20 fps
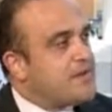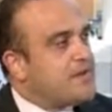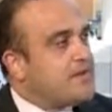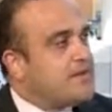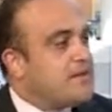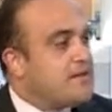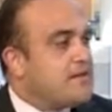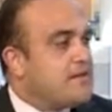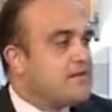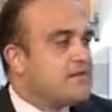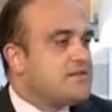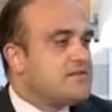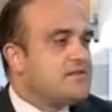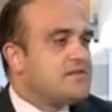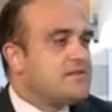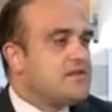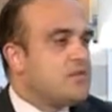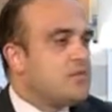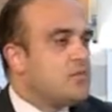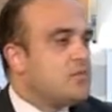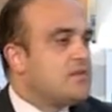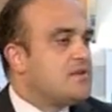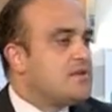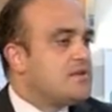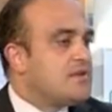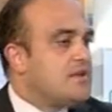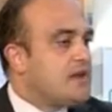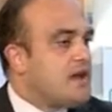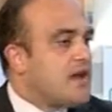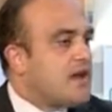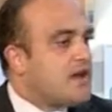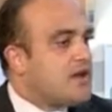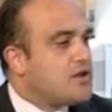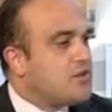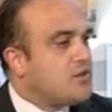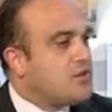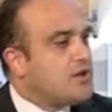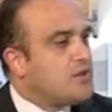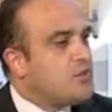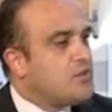but clearly this is a
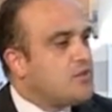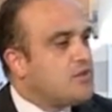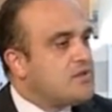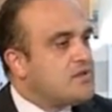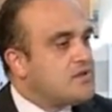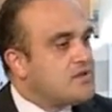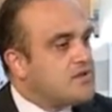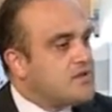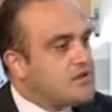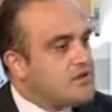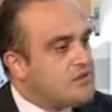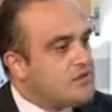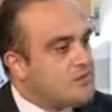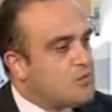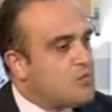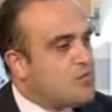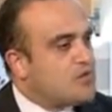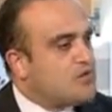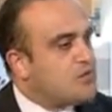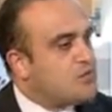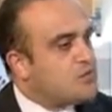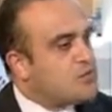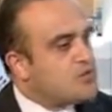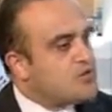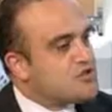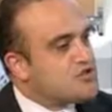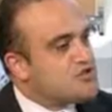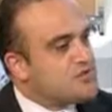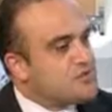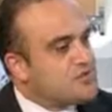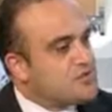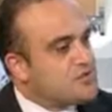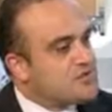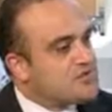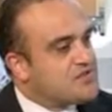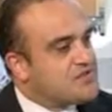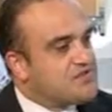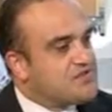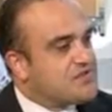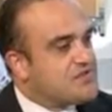multi-annual, multi-year, multi-pronged
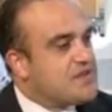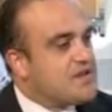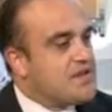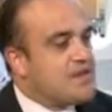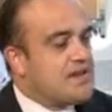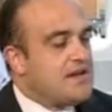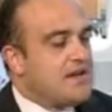process.